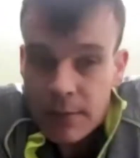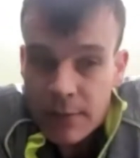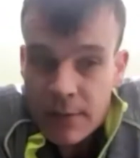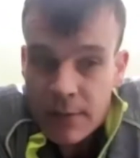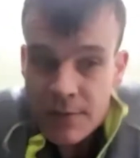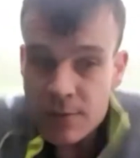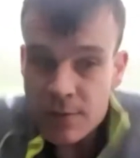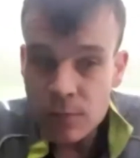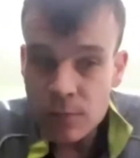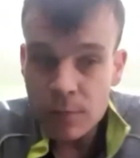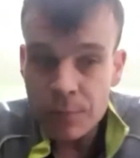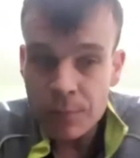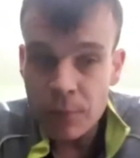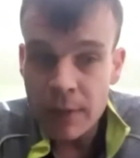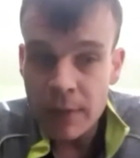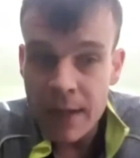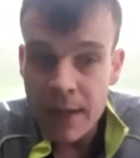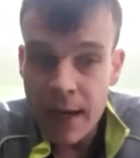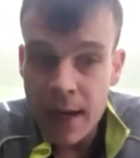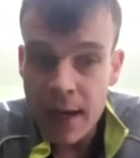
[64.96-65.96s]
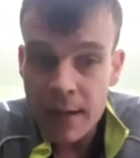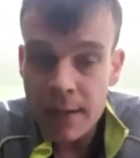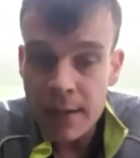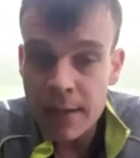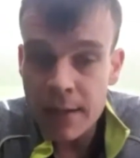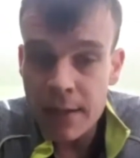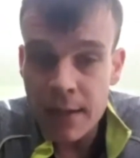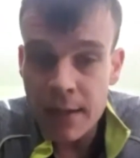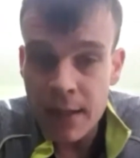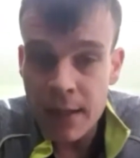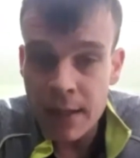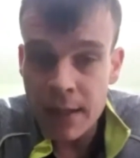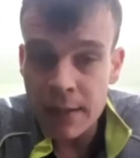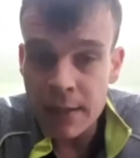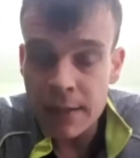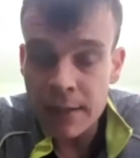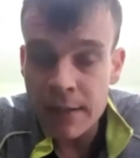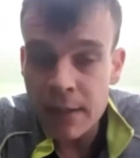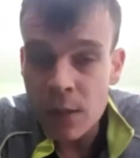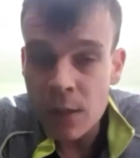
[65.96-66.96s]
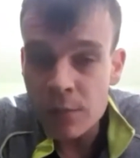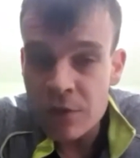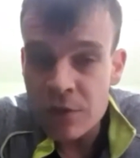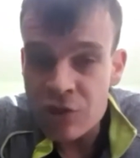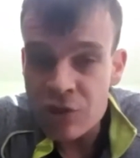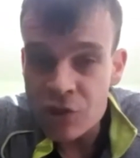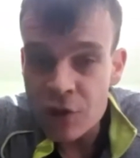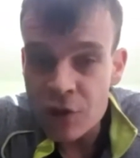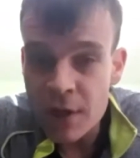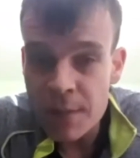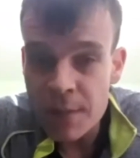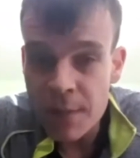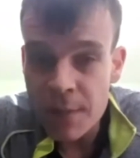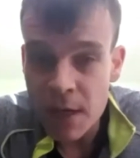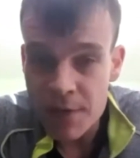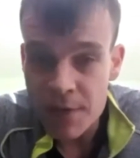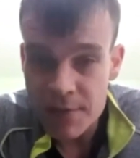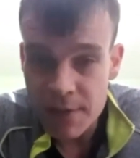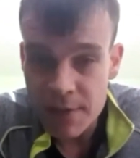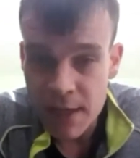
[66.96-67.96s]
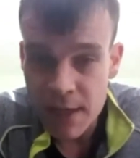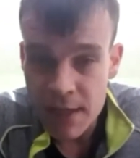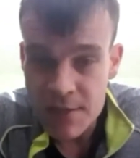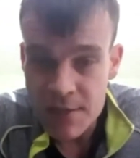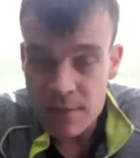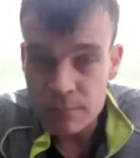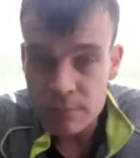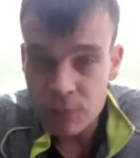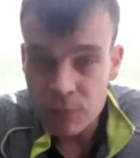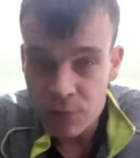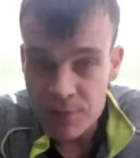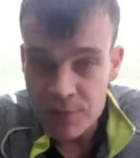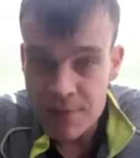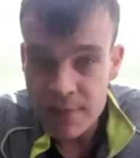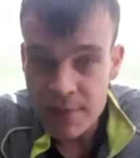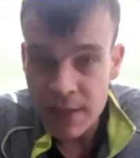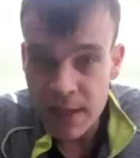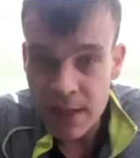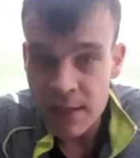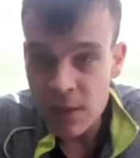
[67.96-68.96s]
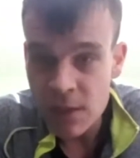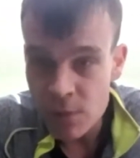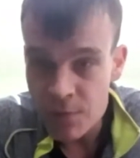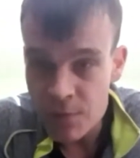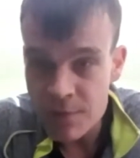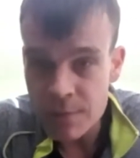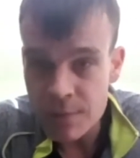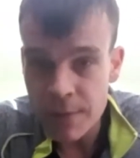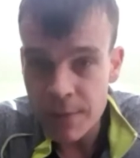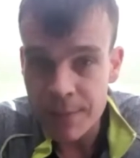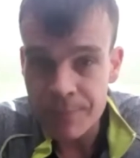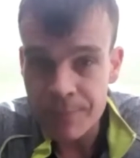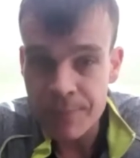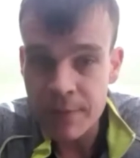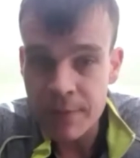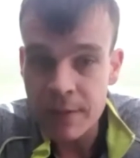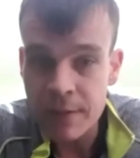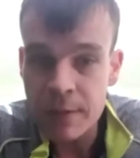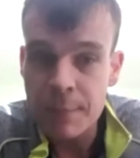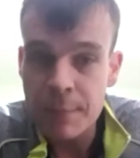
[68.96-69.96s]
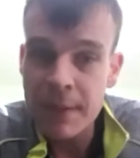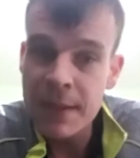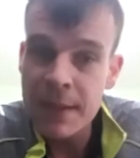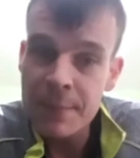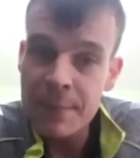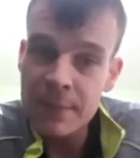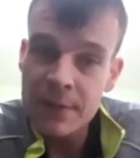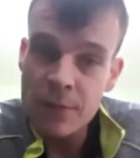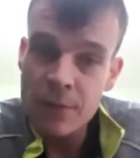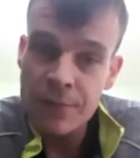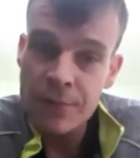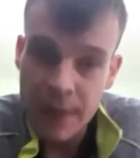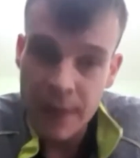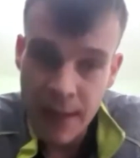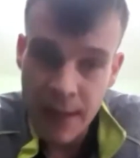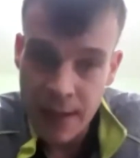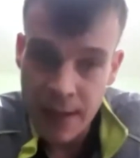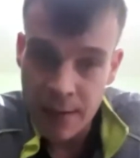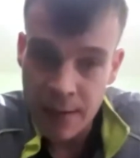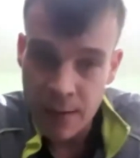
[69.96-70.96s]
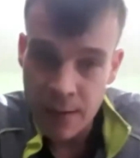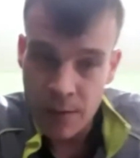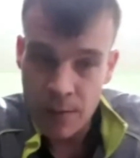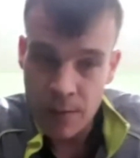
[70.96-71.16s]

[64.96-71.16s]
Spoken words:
There's nothing but learning in it, and they don't enjoy it because it takes some months to get used to it. But people do forget.